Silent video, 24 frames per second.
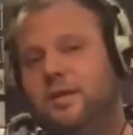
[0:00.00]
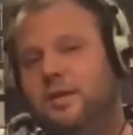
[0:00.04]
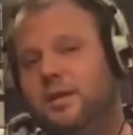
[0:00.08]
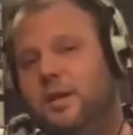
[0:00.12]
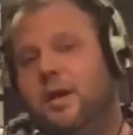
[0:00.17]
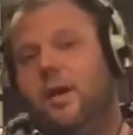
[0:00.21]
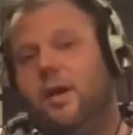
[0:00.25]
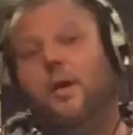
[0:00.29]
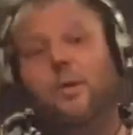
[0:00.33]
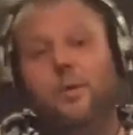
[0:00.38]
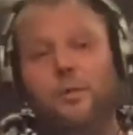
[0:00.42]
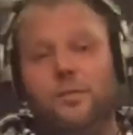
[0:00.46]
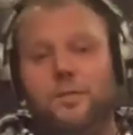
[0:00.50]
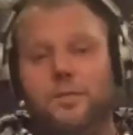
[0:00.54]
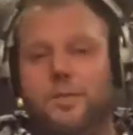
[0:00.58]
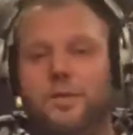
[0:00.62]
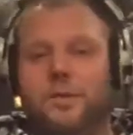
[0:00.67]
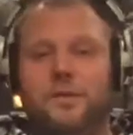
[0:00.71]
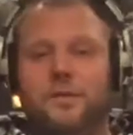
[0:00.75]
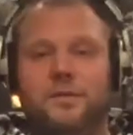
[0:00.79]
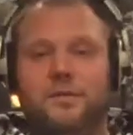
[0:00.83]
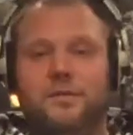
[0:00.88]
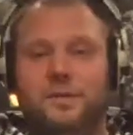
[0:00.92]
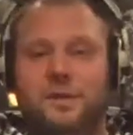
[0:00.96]
over.
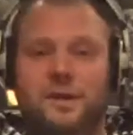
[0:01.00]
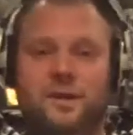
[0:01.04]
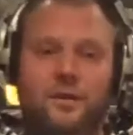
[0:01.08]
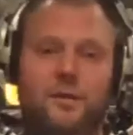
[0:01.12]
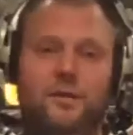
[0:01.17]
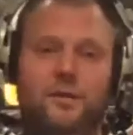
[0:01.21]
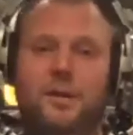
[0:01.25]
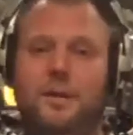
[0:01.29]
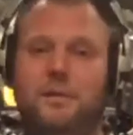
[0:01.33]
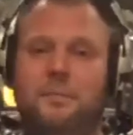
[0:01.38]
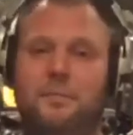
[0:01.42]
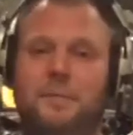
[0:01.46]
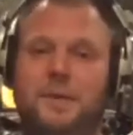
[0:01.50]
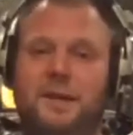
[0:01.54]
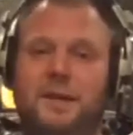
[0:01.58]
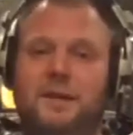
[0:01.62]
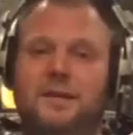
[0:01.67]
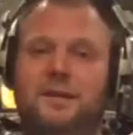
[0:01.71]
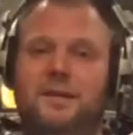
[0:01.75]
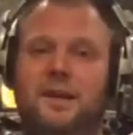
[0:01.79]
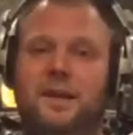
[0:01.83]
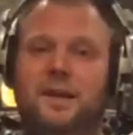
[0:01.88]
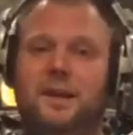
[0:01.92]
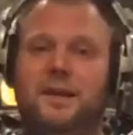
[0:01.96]
You know what I mean?
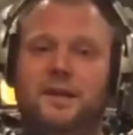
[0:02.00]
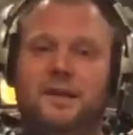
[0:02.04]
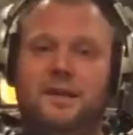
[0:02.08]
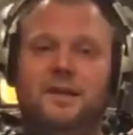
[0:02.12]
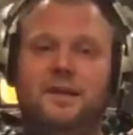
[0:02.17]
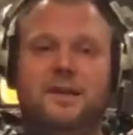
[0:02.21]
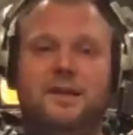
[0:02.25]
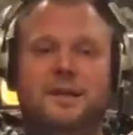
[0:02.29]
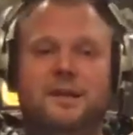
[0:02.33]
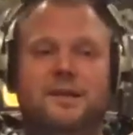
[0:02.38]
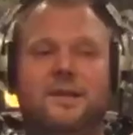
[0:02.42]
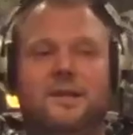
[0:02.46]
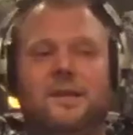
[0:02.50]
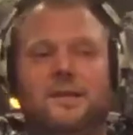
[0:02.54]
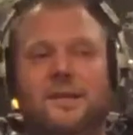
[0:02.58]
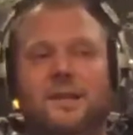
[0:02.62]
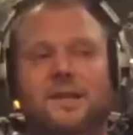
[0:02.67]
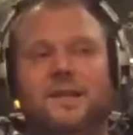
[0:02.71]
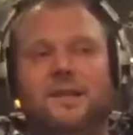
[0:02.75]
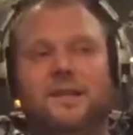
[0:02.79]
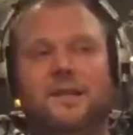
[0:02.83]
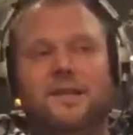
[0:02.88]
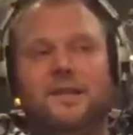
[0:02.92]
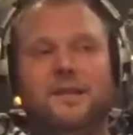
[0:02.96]
Like,
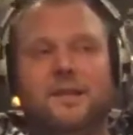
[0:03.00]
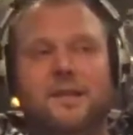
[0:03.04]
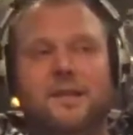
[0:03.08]
it's